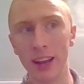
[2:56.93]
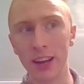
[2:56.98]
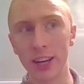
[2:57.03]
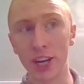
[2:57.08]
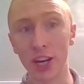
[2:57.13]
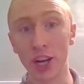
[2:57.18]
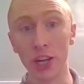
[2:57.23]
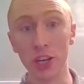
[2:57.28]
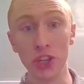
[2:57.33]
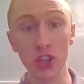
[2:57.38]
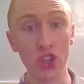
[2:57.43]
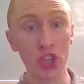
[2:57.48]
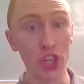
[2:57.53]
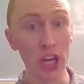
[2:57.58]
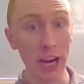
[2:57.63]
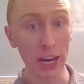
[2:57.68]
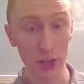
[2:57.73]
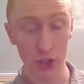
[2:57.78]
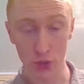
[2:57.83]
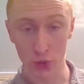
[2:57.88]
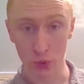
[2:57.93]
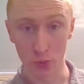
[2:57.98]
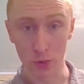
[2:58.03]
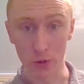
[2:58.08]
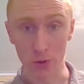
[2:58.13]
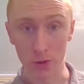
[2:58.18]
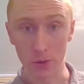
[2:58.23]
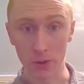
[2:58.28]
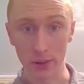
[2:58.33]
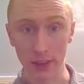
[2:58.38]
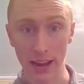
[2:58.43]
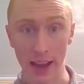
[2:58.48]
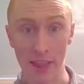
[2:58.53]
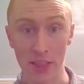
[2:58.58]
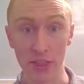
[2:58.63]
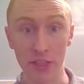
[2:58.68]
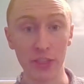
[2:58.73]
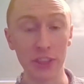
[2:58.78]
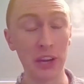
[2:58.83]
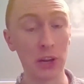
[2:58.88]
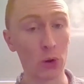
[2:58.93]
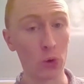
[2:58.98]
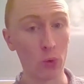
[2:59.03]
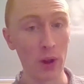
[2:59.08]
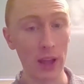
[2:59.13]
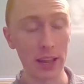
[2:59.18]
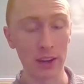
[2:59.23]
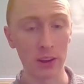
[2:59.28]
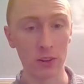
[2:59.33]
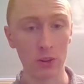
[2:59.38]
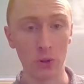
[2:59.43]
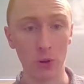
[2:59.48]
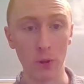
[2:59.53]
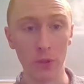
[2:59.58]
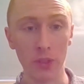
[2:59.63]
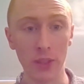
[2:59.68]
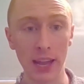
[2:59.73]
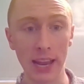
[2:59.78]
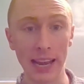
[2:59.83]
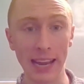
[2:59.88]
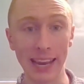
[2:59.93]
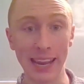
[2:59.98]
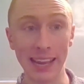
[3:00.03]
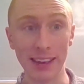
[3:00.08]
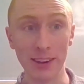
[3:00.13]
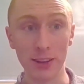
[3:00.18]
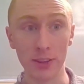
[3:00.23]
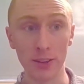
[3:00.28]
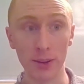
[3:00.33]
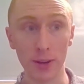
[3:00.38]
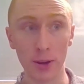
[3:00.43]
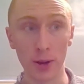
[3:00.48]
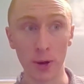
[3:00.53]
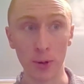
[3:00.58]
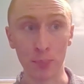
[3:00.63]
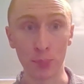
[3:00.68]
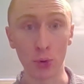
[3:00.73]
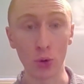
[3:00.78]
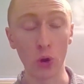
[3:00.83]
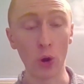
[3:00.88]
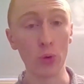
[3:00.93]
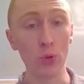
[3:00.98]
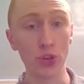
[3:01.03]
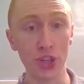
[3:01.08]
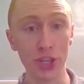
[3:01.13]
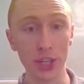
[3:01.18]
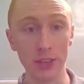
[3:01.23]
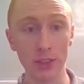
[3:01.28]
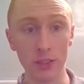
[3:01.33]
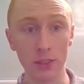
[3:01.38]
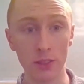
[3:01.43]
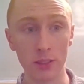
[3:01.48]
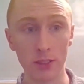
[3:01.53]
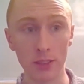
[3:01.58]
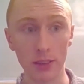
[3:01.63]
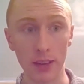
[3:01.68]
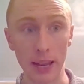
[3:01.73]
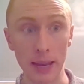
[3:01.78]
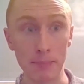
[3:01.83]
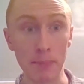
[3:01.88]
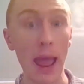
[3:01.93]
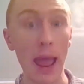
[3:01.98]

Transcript: conjectural and theoretical that it approaches and